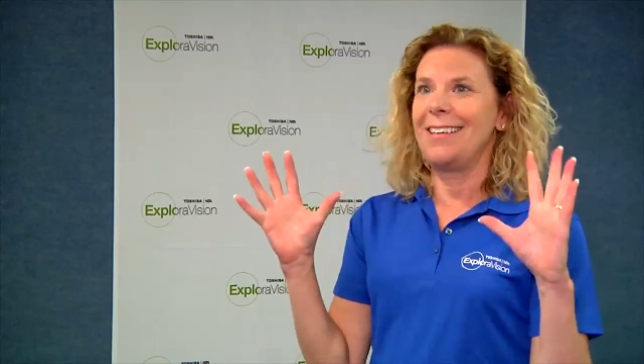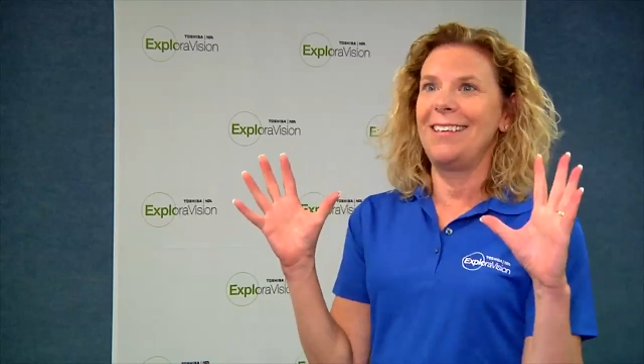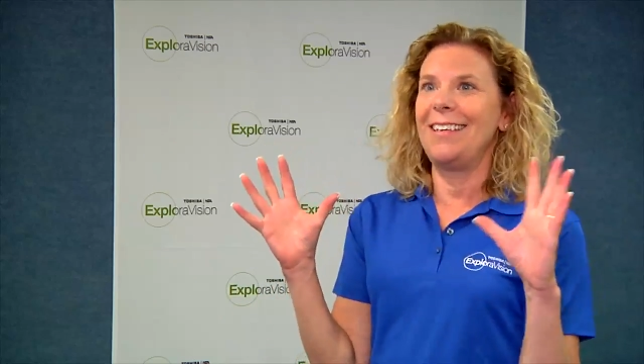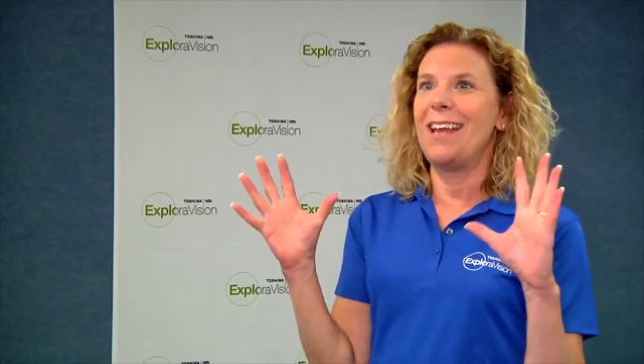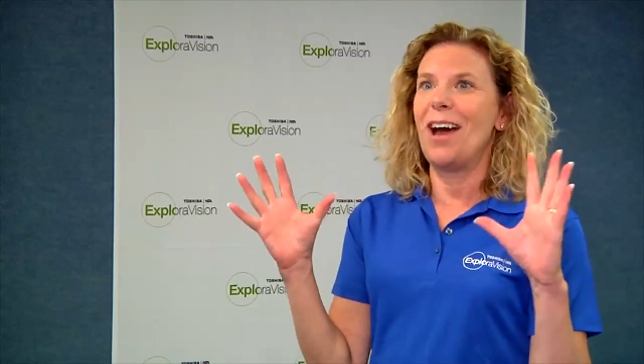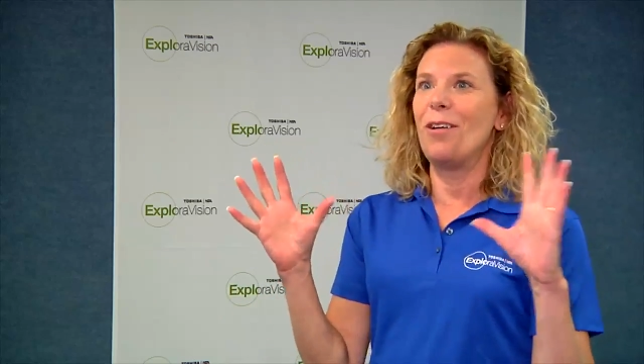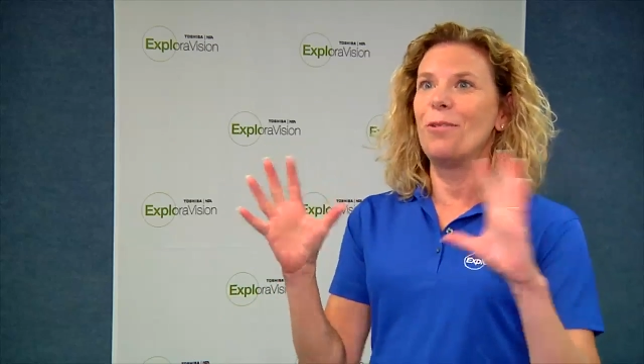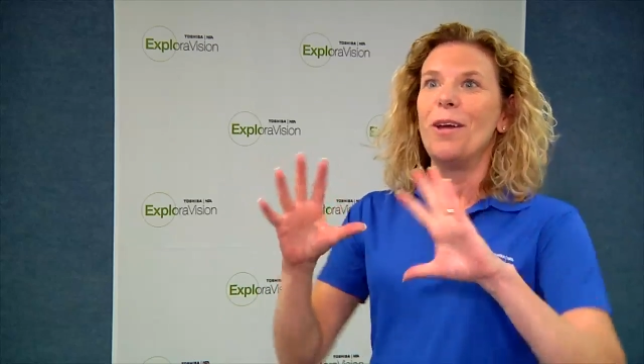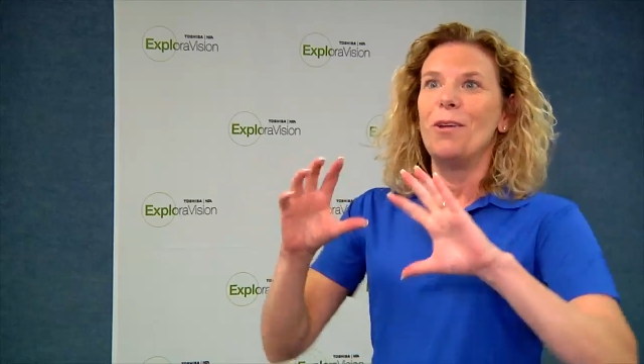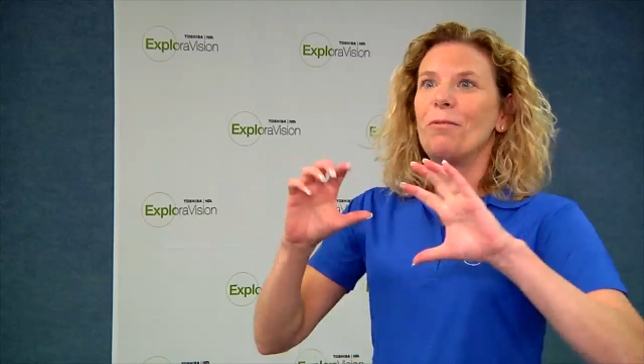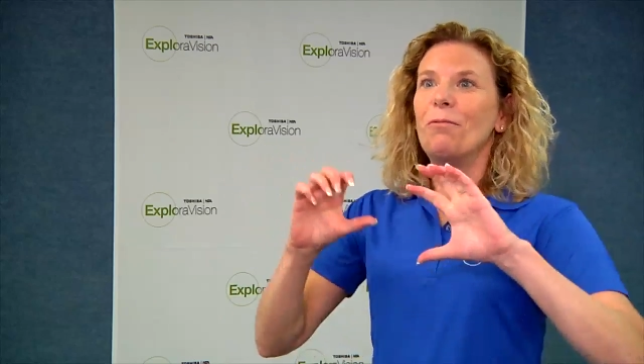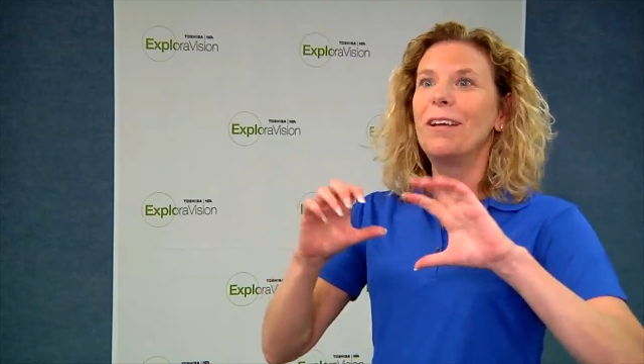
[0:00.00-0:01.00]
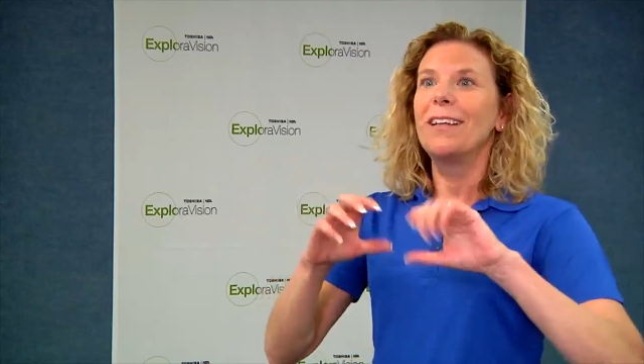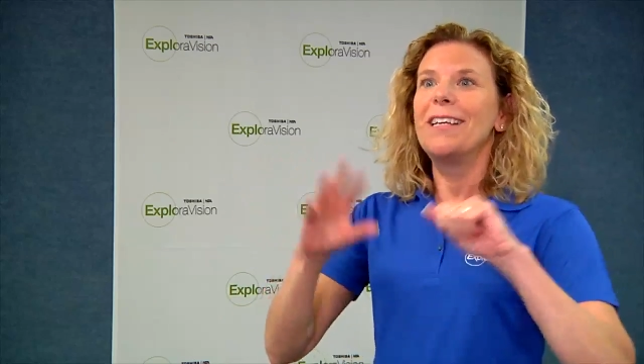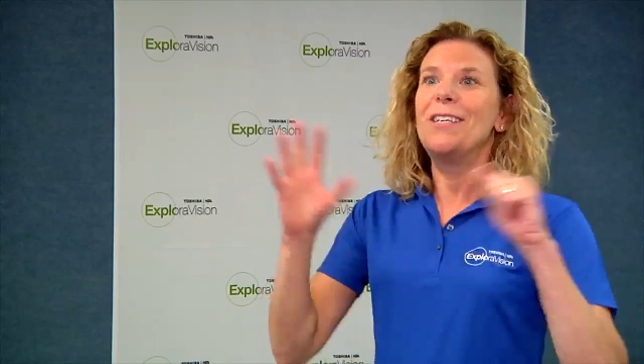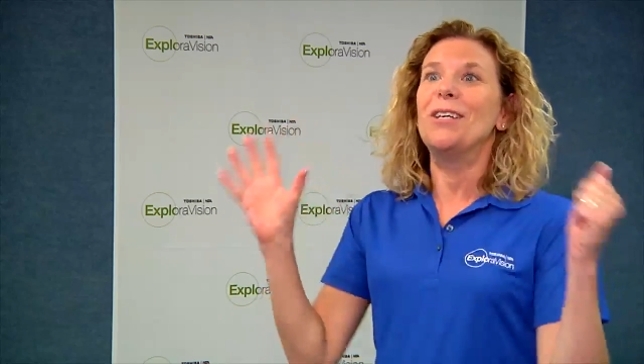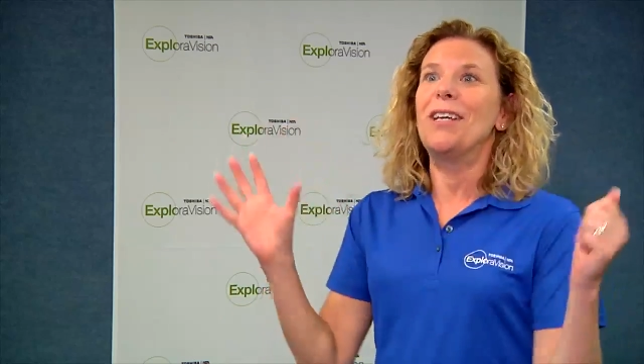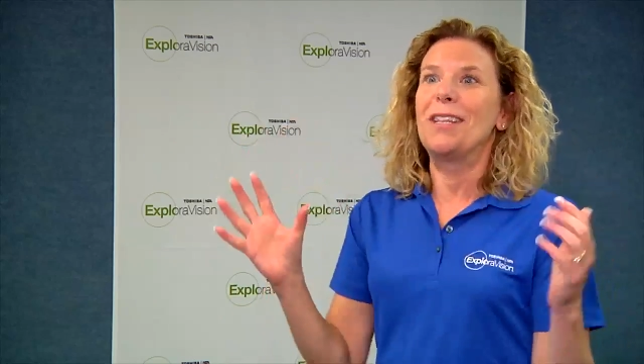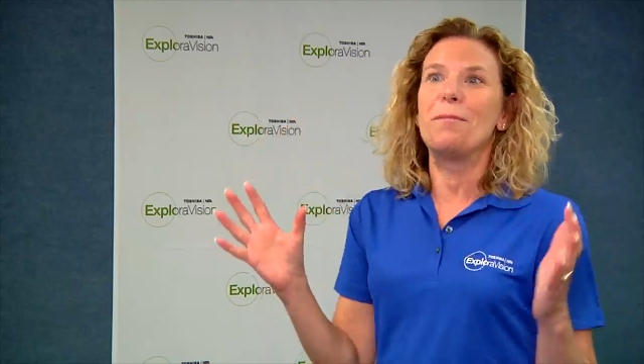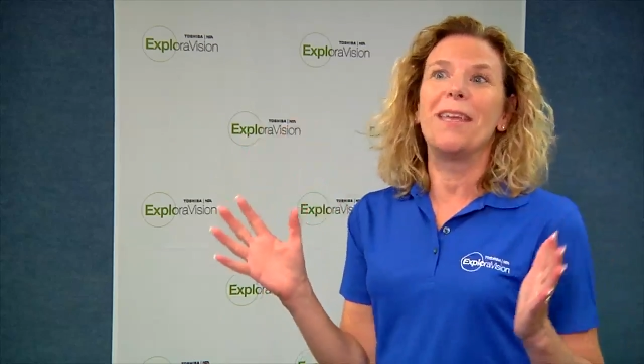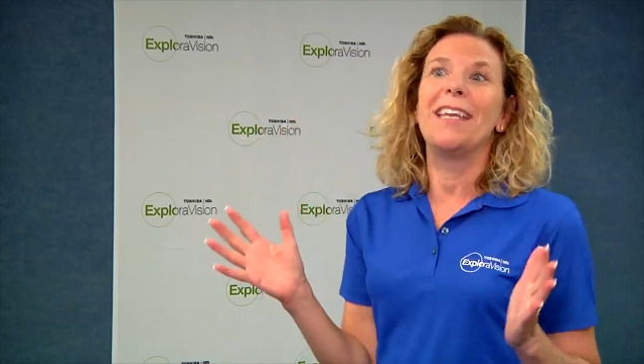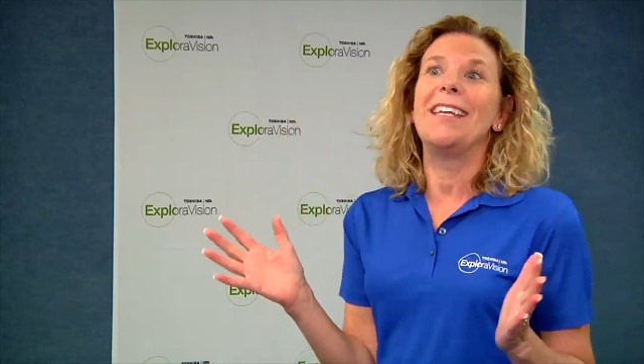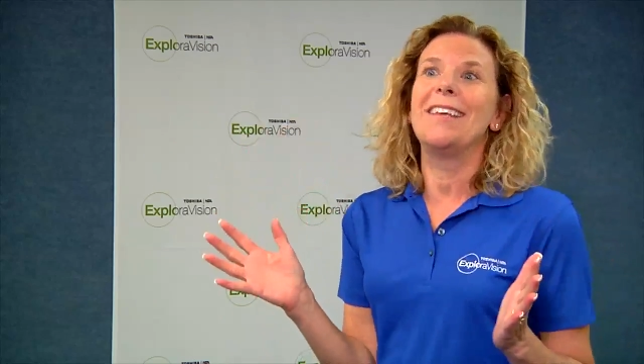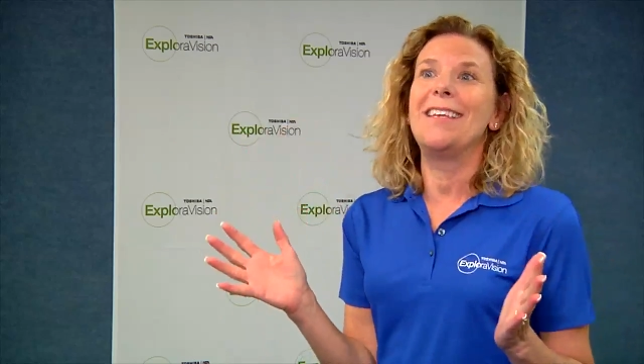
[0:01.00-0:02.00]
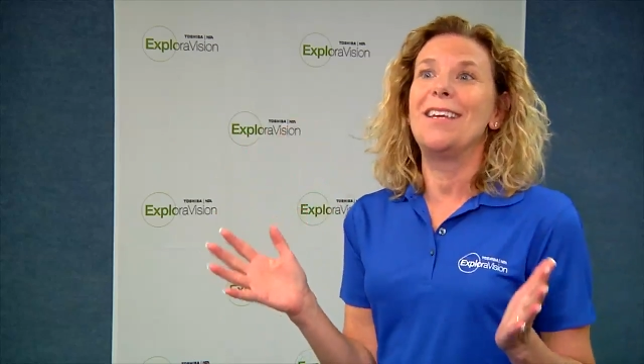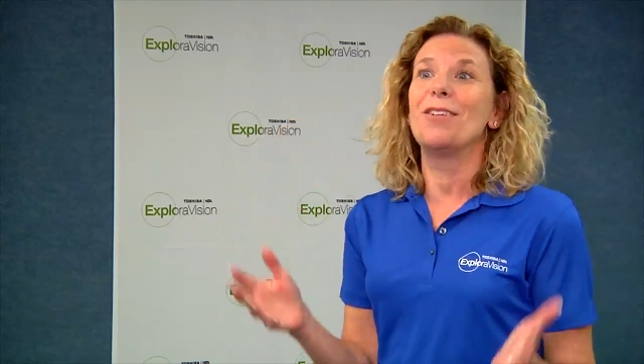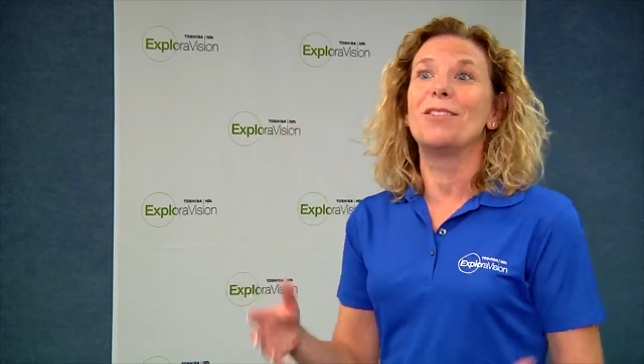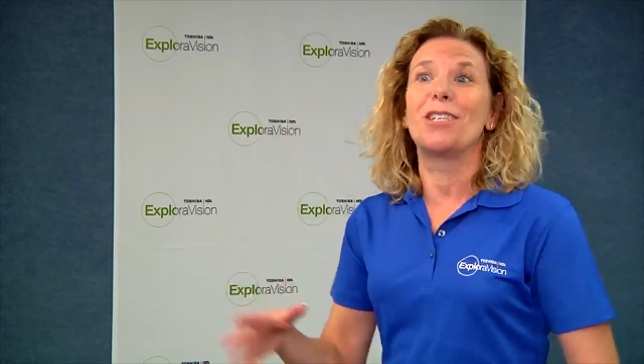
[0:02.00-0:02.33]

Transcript: you know, really good at the beginning of the year